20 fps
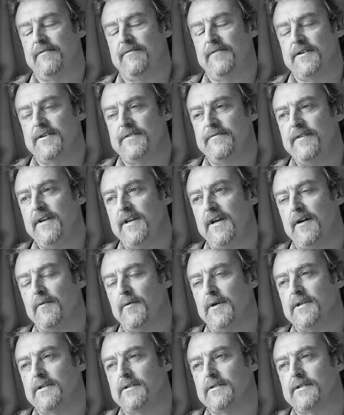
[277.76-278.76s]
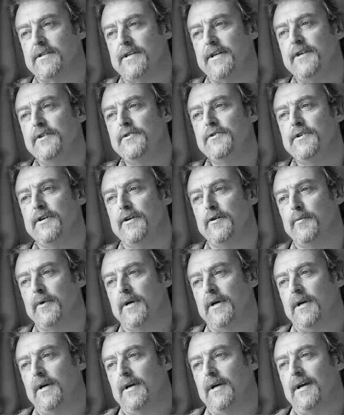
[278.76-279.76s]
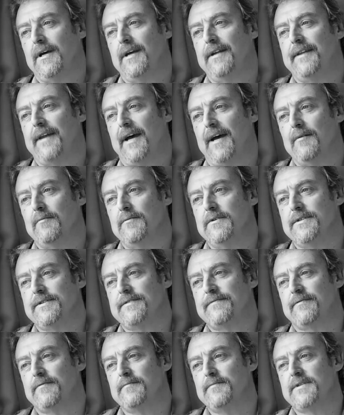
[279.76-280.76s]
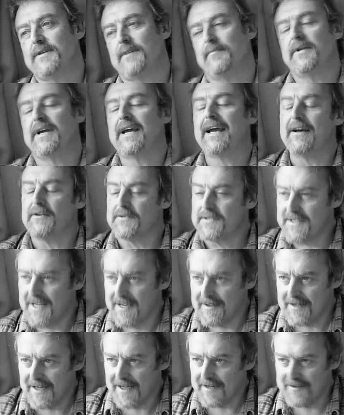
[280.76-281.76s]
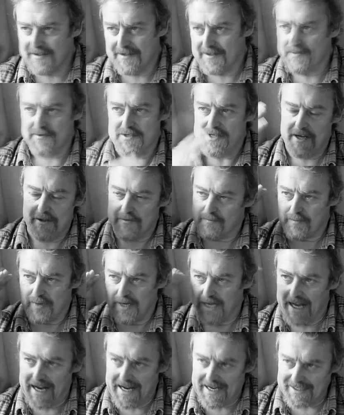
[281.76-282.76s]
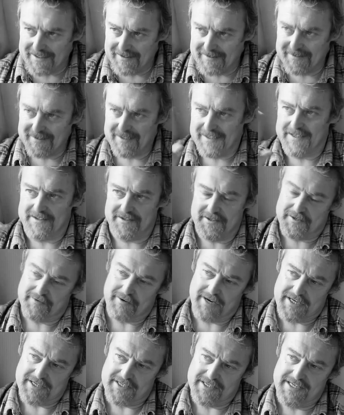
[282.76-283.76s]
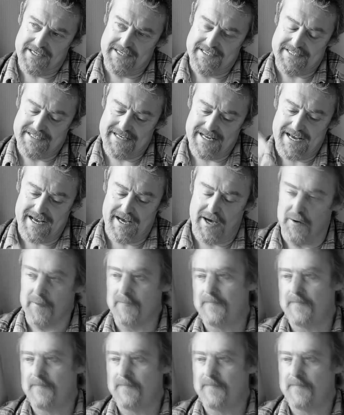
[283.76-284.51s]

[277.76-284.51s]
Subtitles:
The first video went onto YouTube. And that was from something else. That there was no plan in the direction it is now.